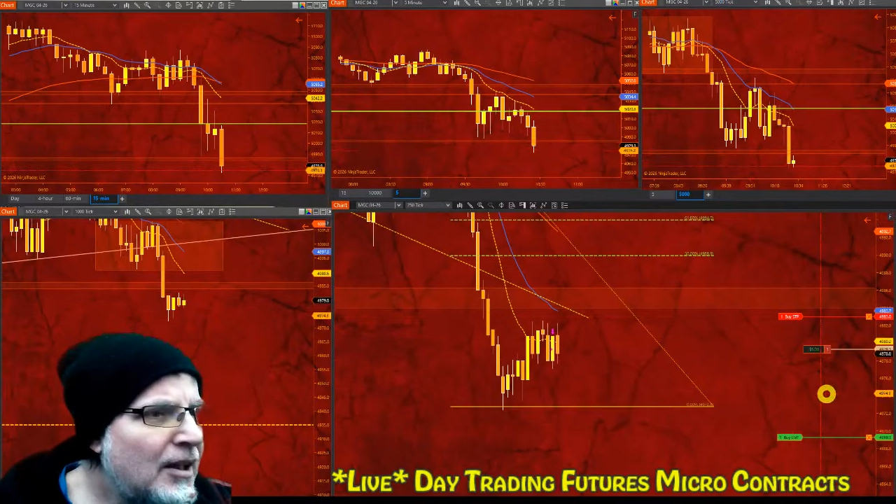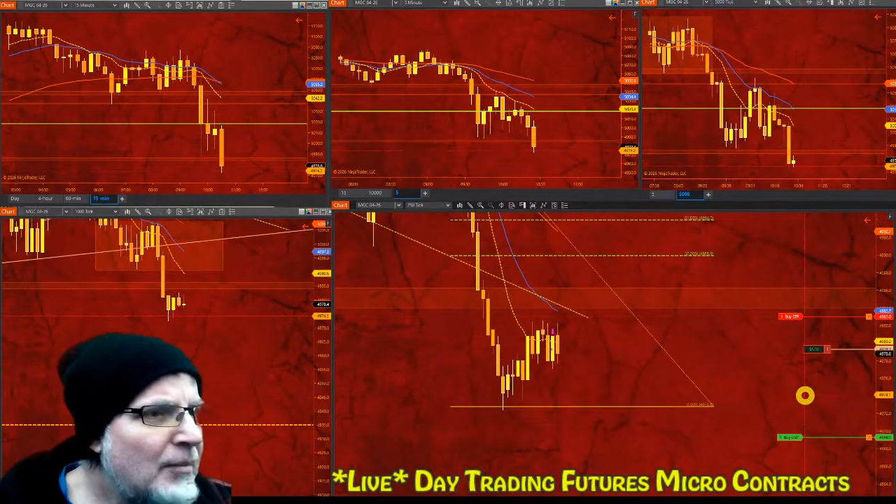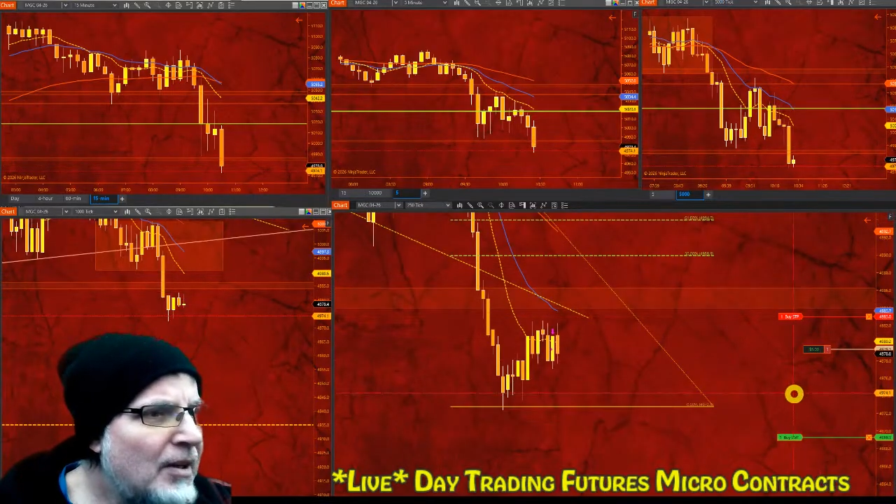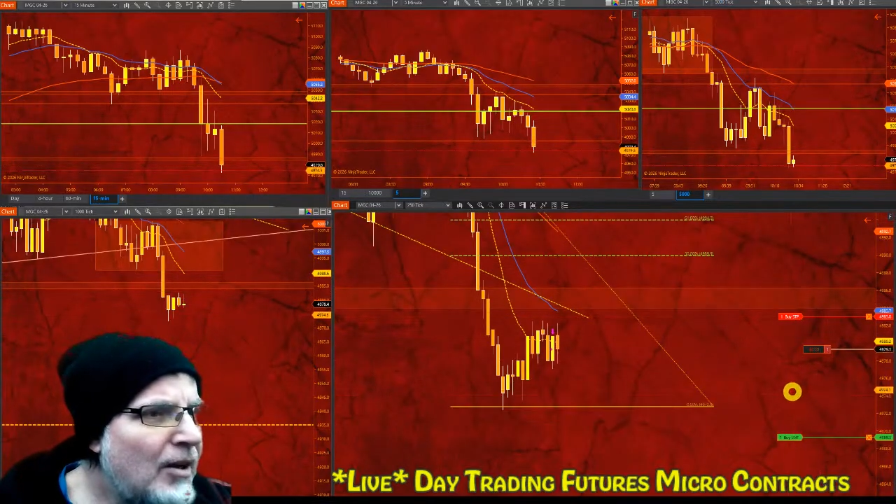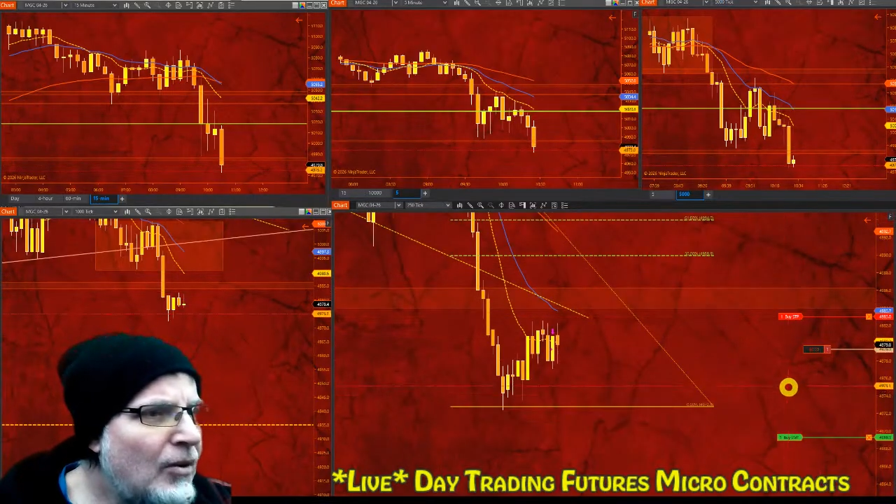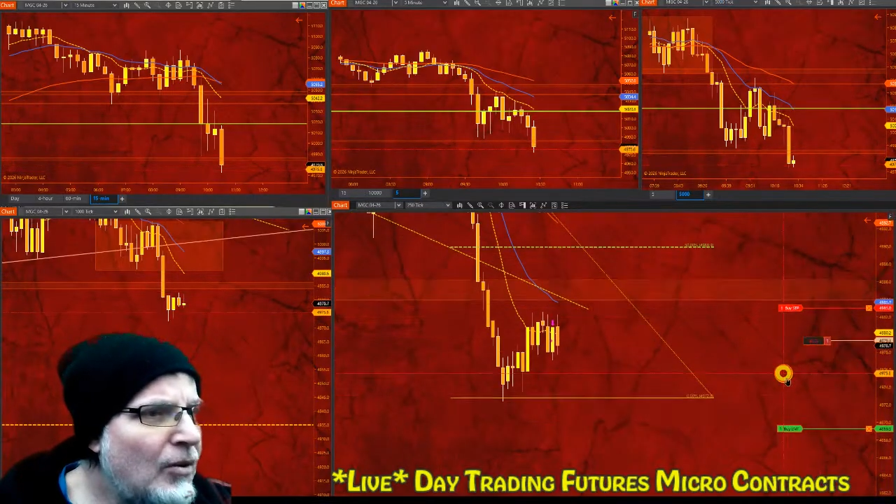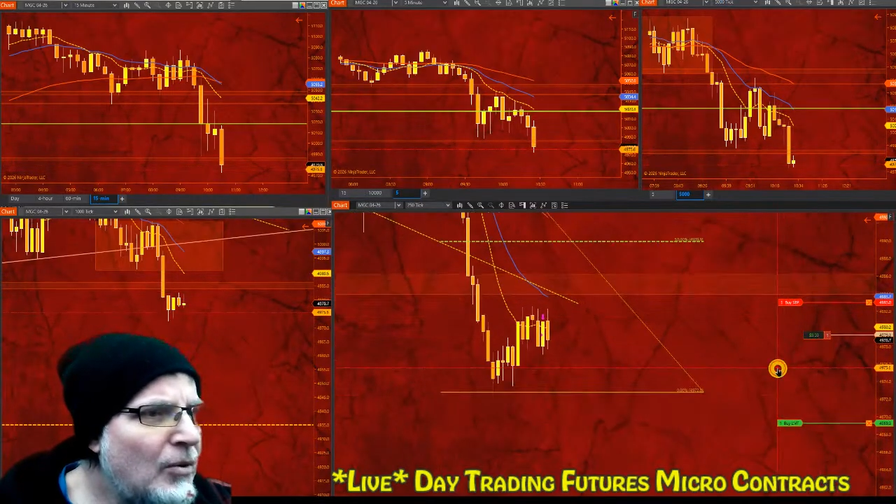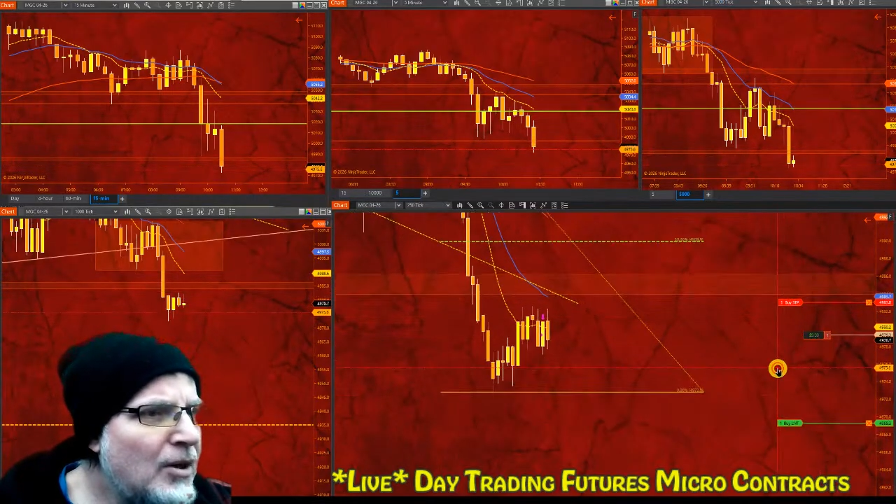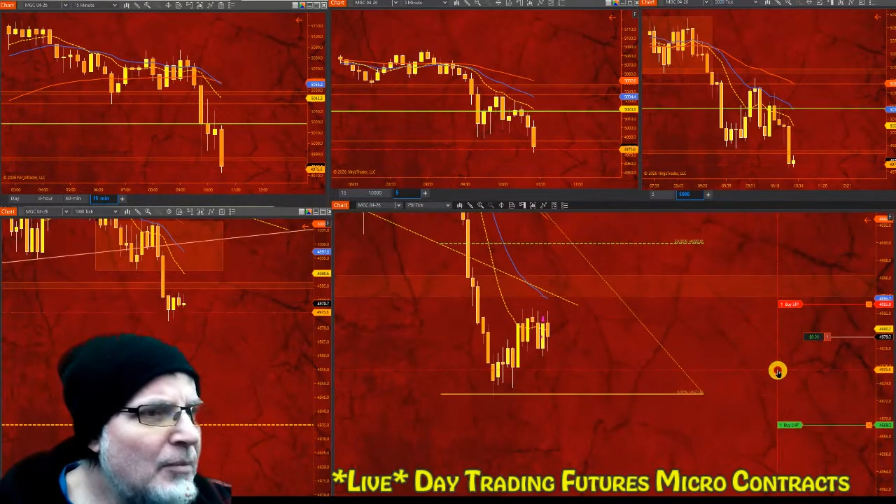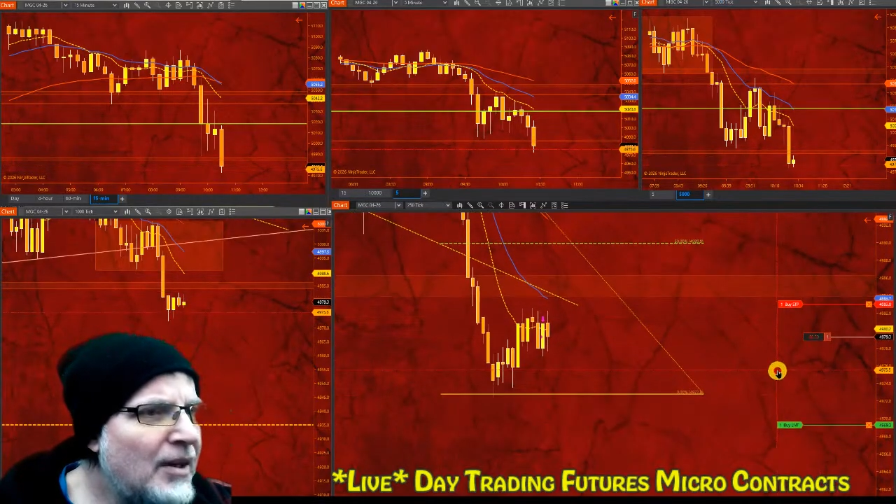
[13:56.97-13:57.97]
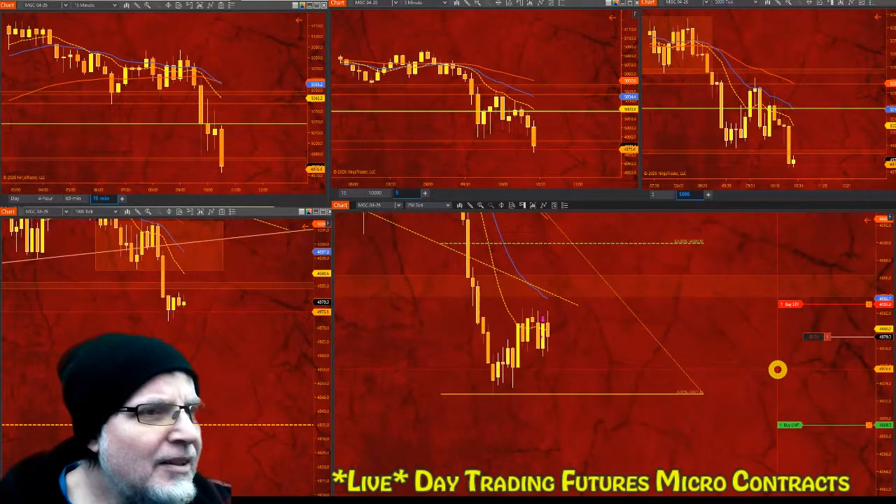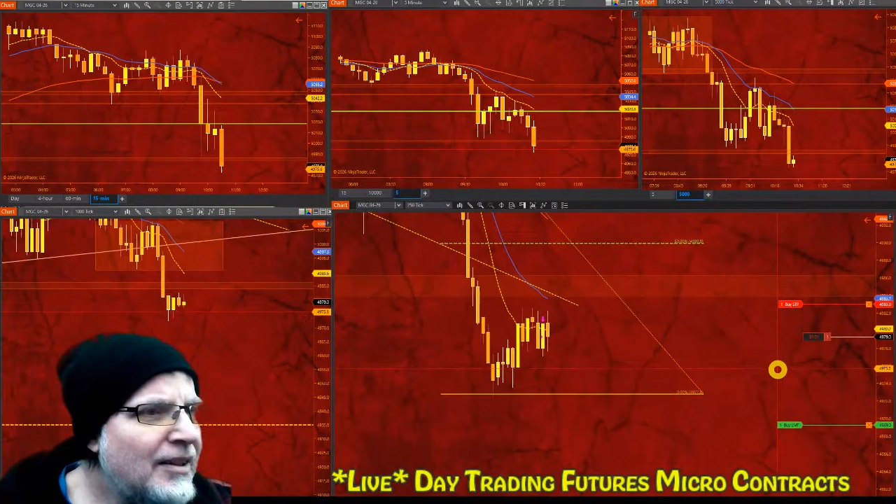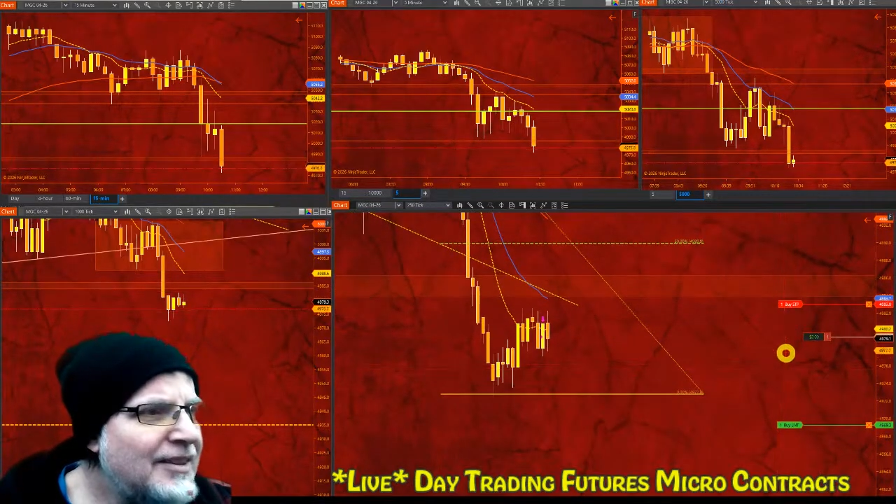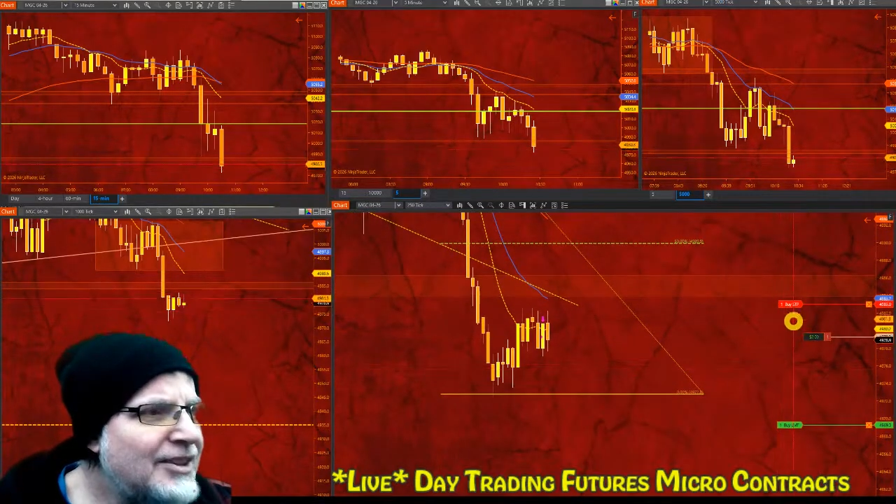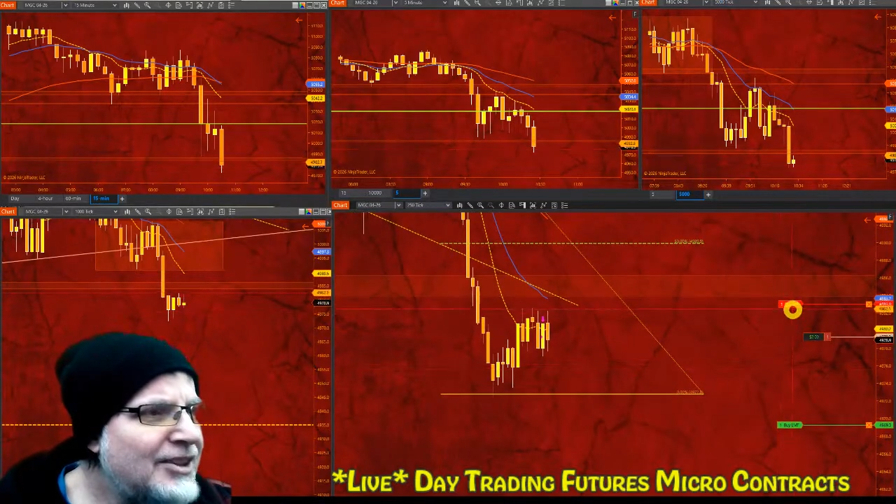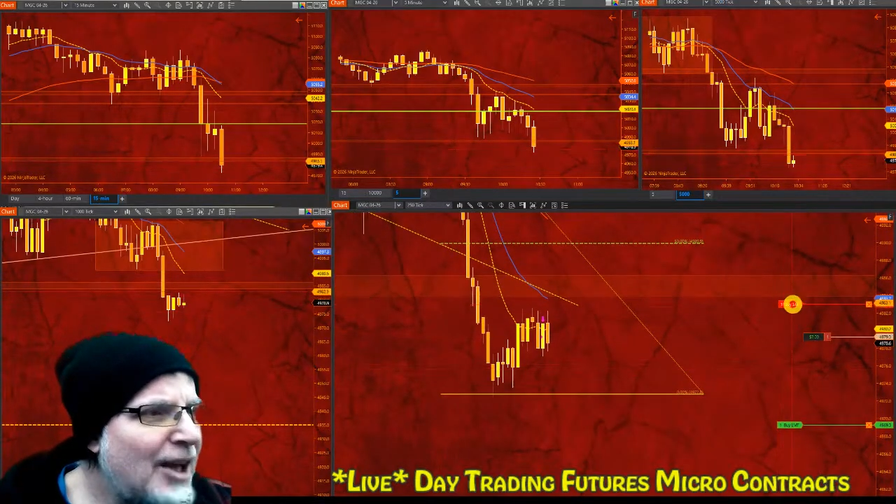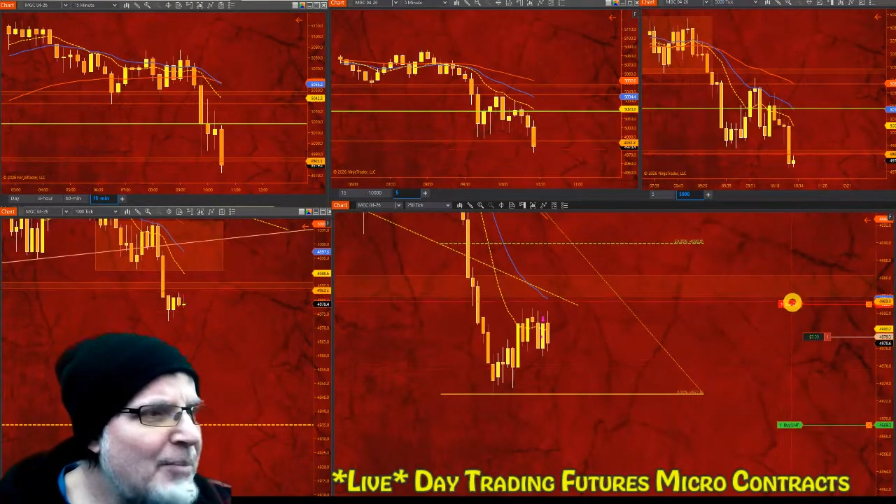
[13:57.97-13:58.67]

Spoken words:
Oh, come on. It's chopping